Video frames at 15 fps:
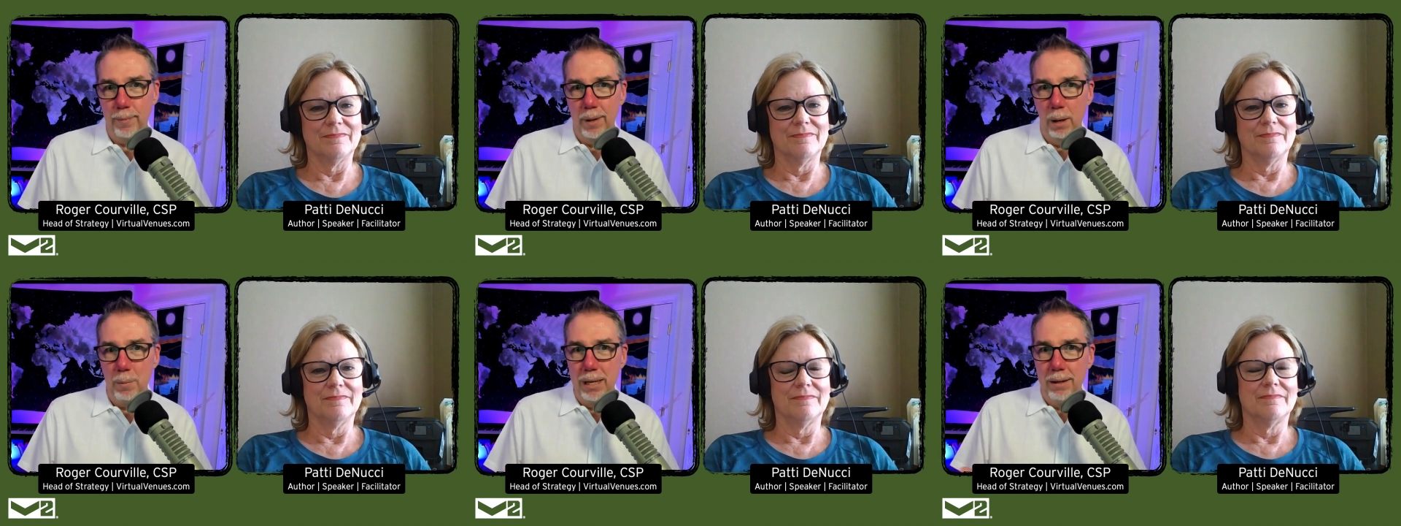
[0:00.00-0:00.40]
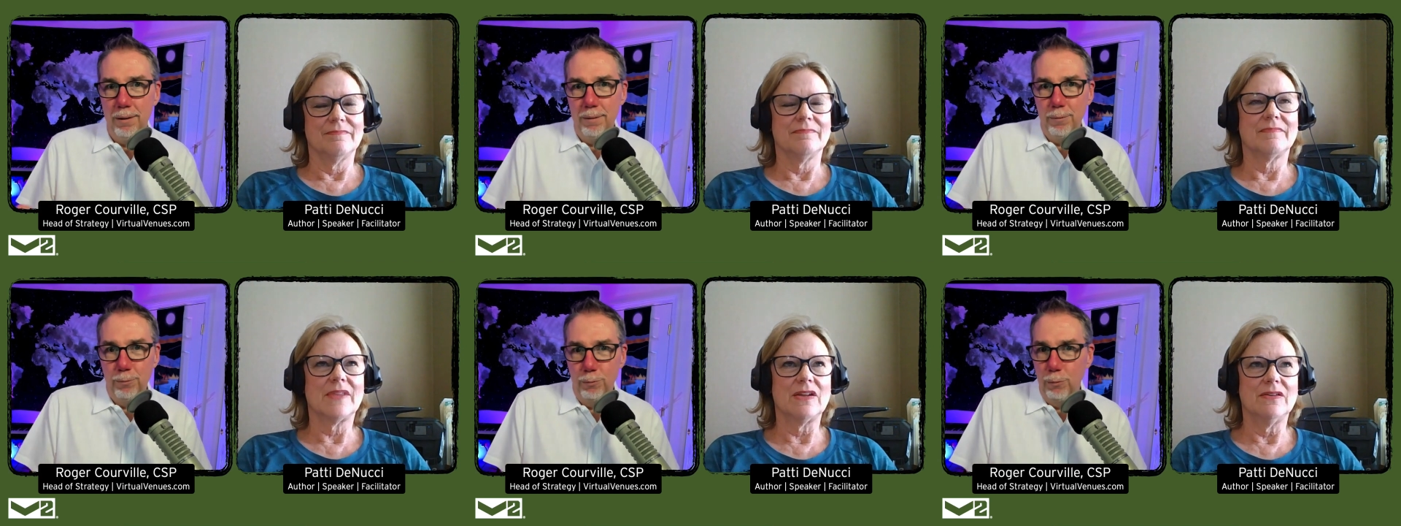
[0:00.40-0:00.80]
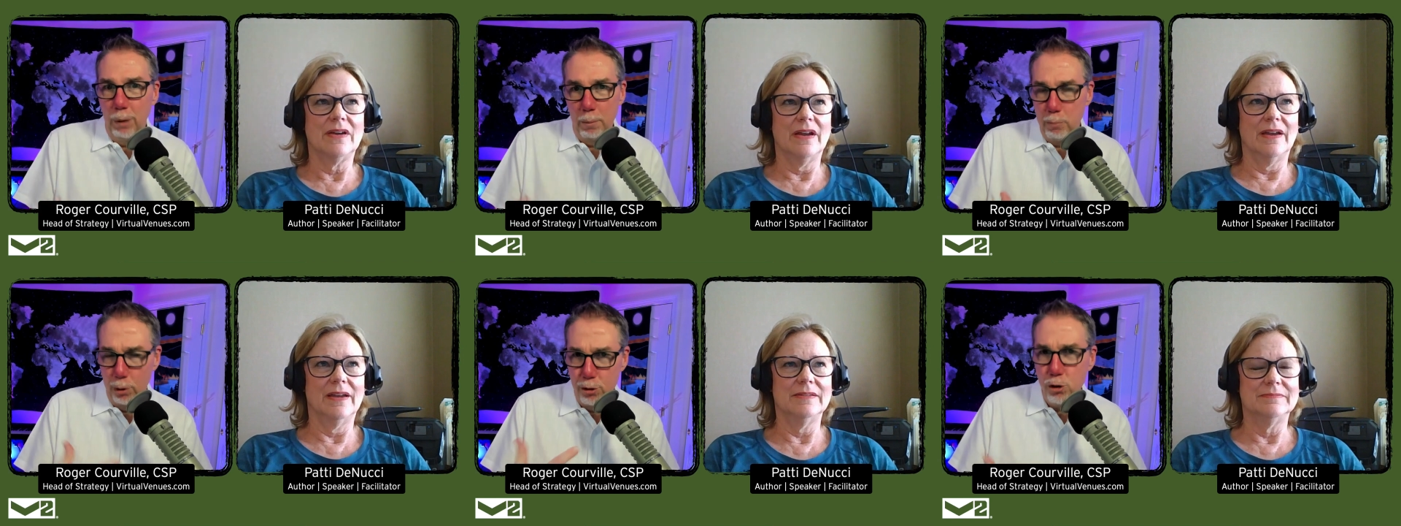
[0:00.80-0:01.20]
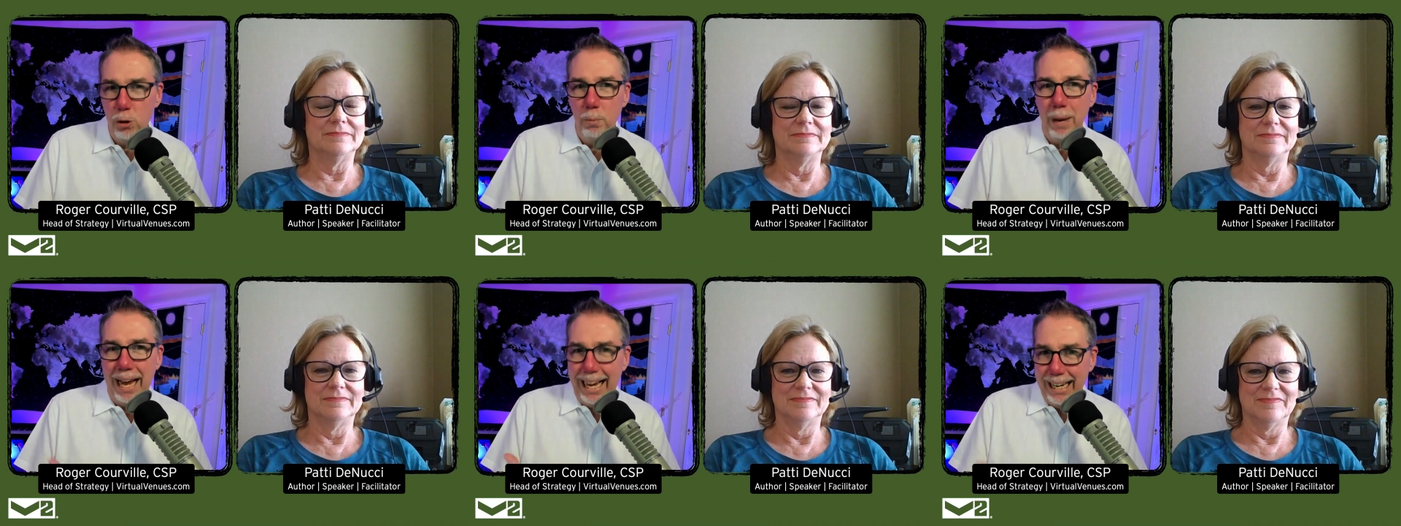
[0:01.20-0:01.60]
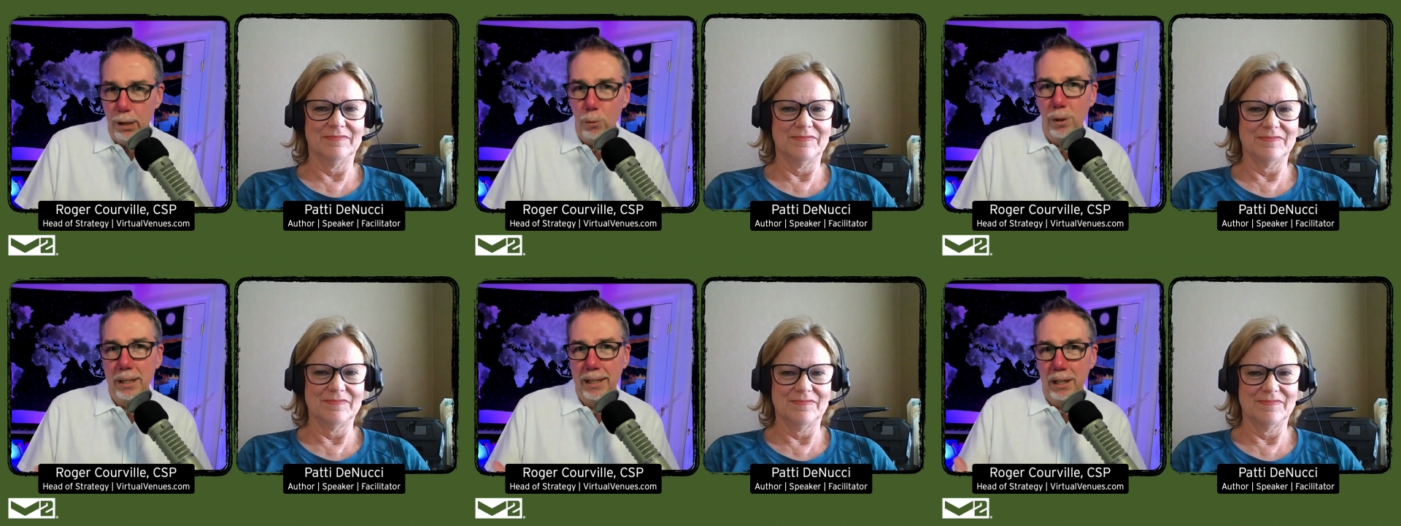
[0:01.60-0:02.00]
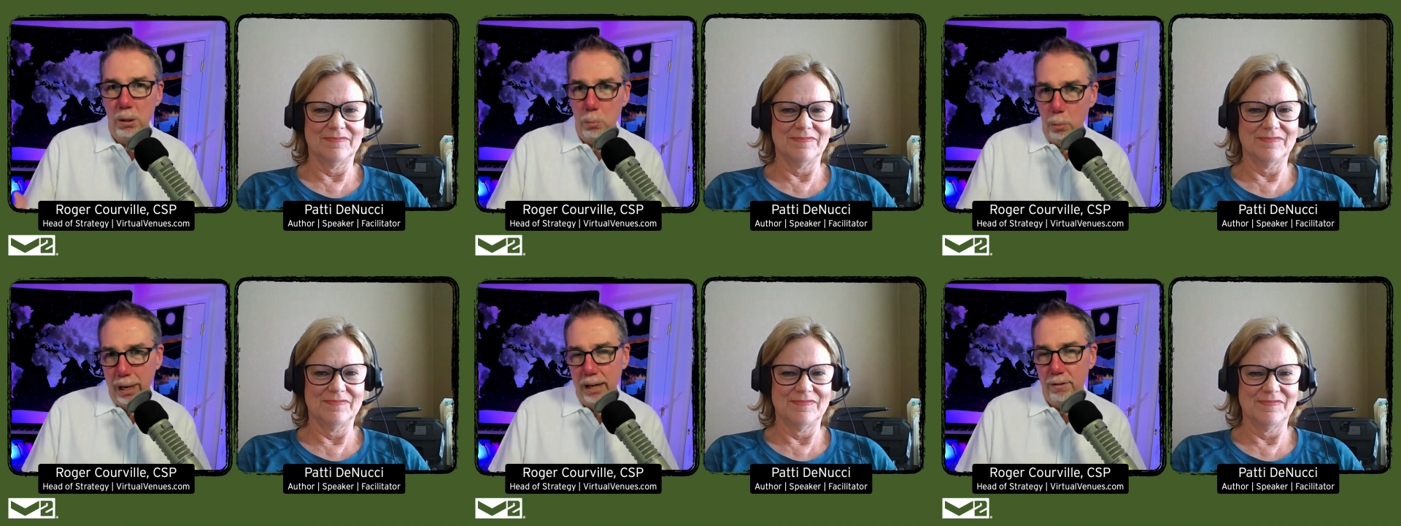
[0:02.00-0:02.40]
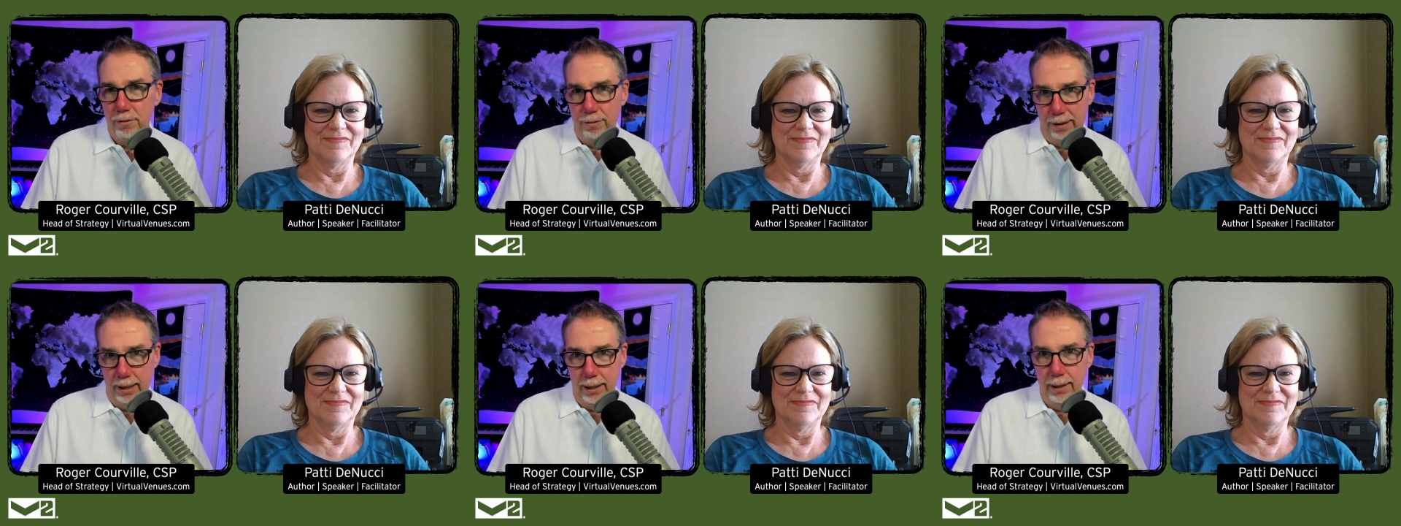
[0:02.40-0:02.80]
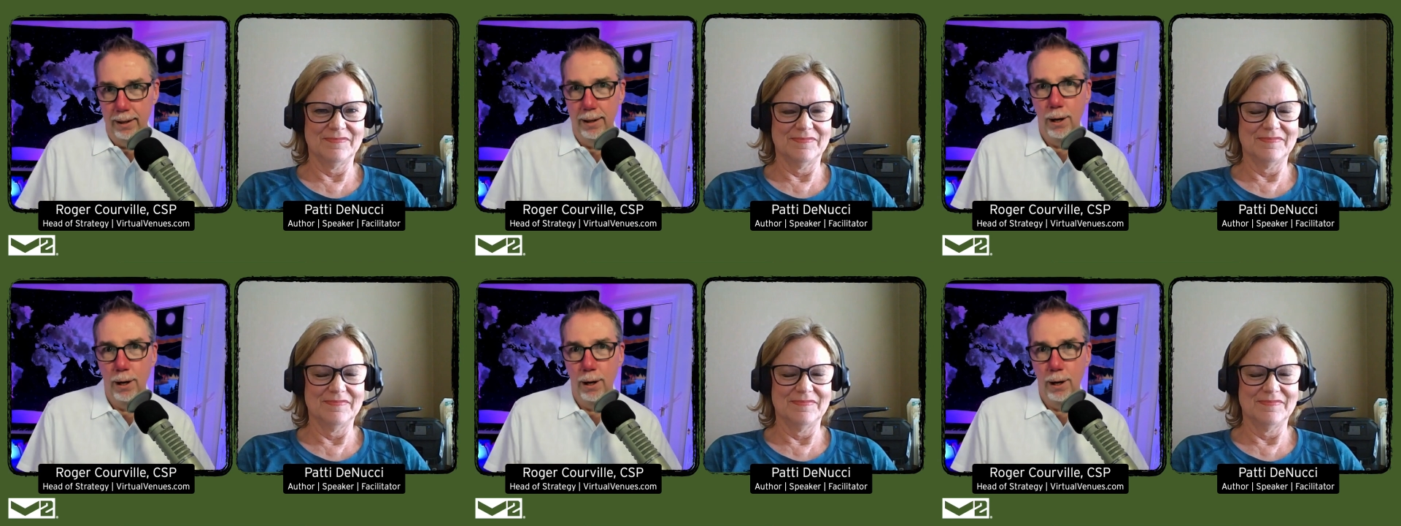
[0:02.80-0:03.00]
Speaker 1: I mean, okay. I presume anyone can benefit,